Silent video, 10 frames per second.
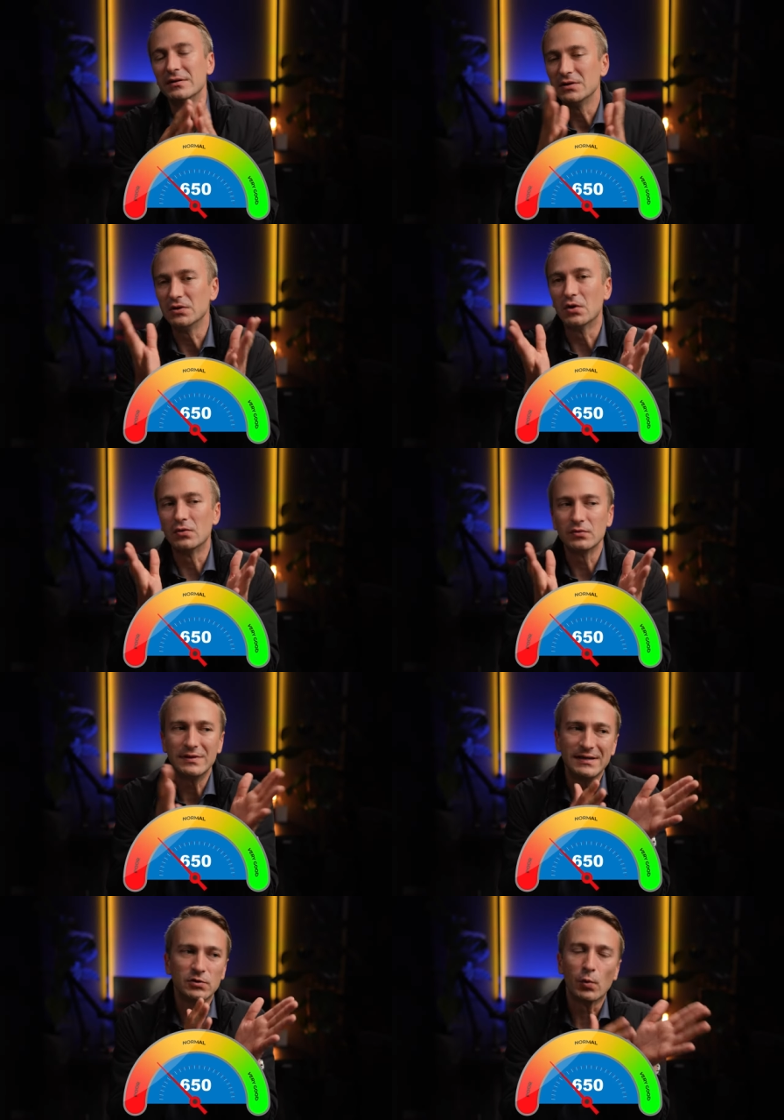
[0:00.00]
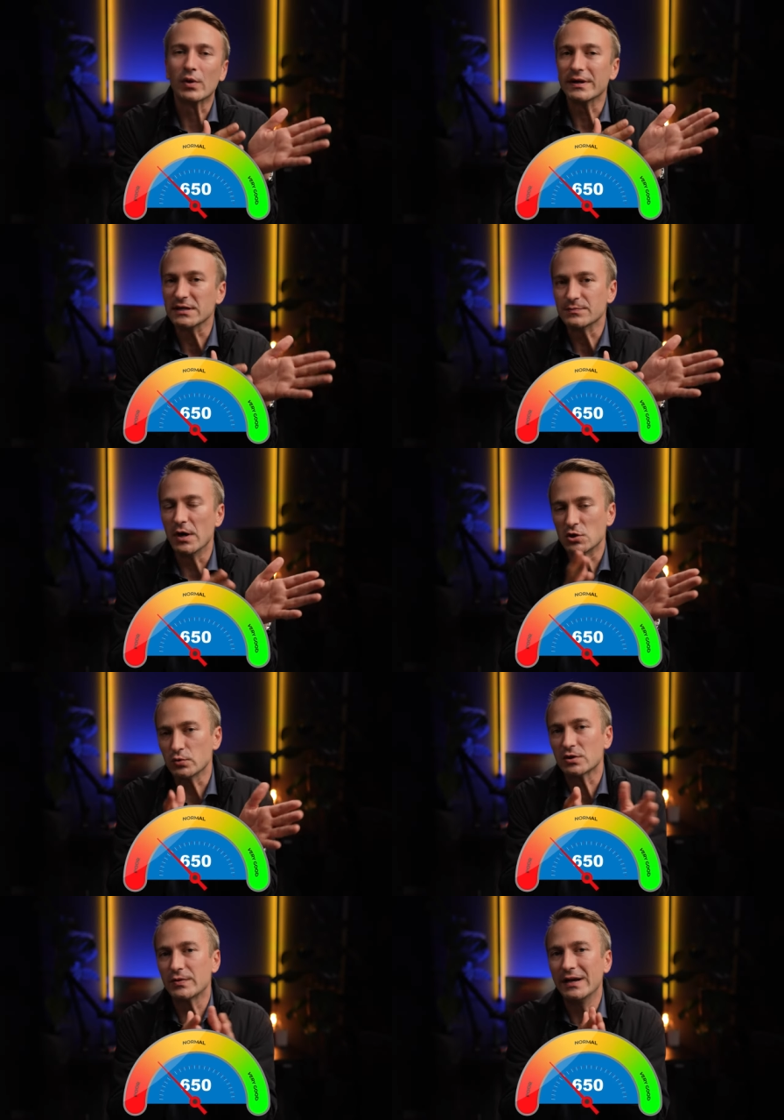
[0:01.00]
you don't need to worry as much
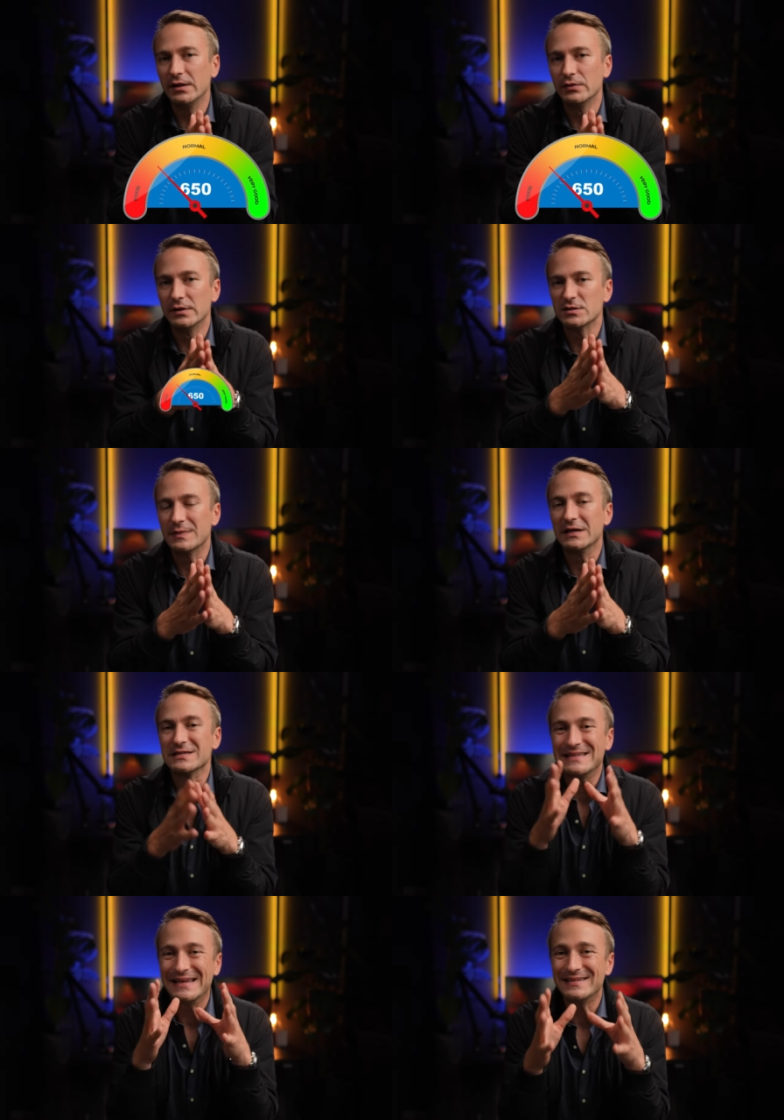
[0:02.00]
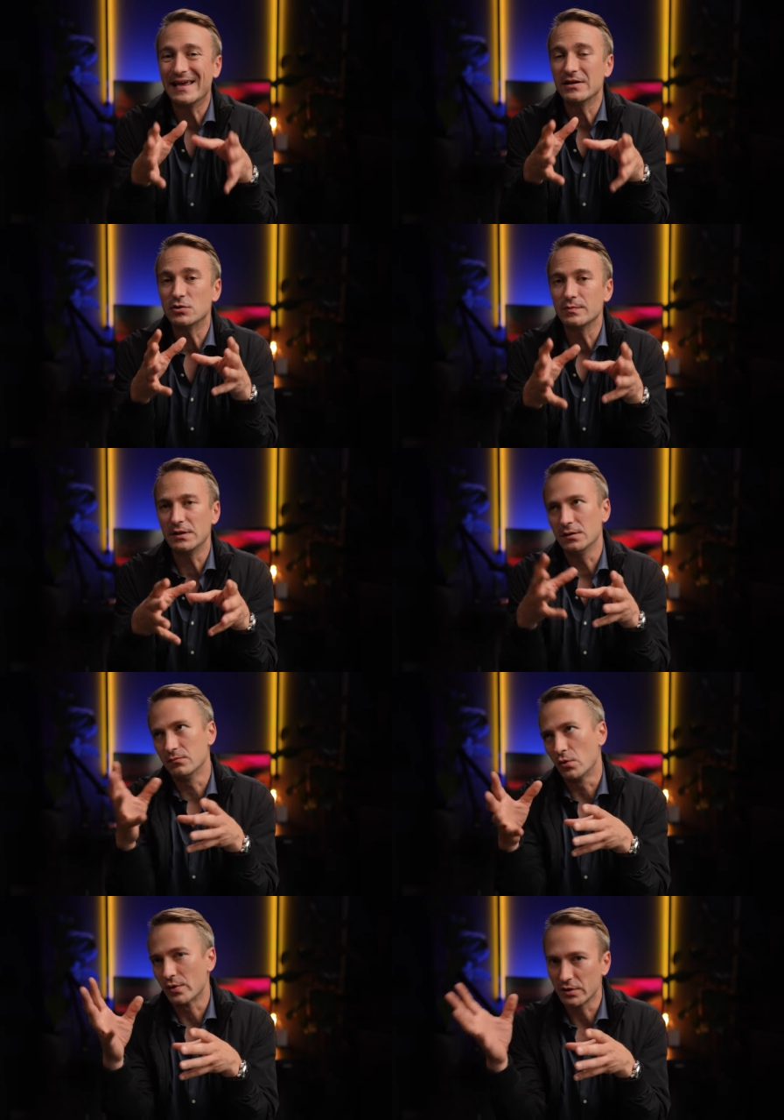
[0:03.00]
with credit unions because they tend to be more